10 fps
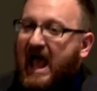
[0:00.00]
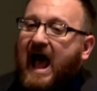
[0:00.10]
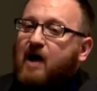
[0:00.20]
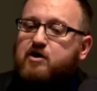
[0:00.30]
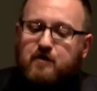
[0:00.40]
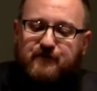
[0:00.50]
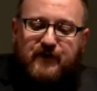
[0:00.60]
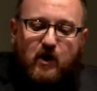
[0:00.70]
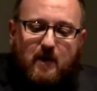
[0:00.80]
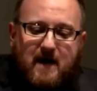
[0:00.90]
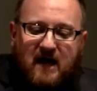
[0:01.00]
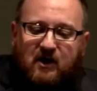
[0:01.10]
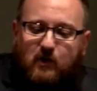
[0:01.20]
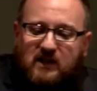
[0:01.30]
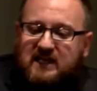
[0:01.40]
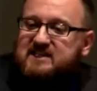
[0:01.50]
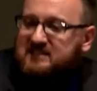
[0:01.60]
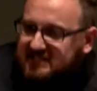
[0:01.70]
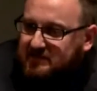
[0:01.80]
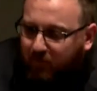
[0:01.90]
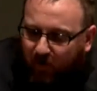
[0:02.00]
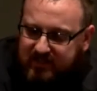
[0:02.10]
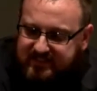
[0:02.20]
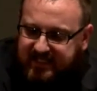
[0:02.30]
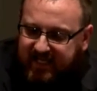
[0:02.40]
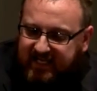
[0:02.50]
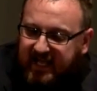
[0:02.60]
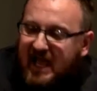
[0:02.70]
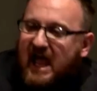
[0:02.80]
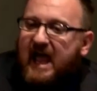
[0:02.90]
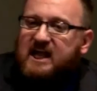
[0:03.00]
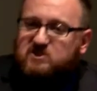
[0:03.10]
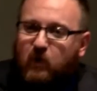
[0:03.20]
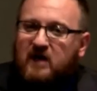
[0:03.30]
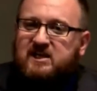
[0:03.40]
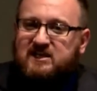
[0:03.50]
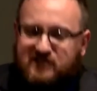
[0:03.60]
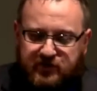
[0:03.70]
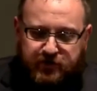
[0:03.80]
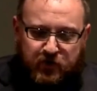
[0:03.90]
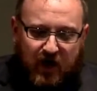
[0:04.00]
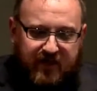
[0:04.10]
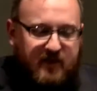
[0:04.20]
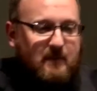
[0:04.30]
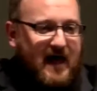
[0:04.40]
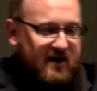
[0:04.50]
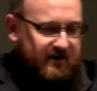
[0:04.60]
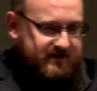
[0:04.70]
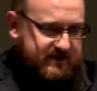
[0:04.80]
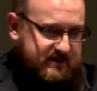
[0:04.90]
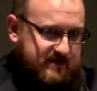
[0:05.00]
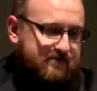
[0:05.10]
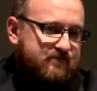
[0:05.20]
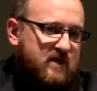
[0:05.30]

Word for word: How you feel about it really isn't the important thing, it's what you do that matters.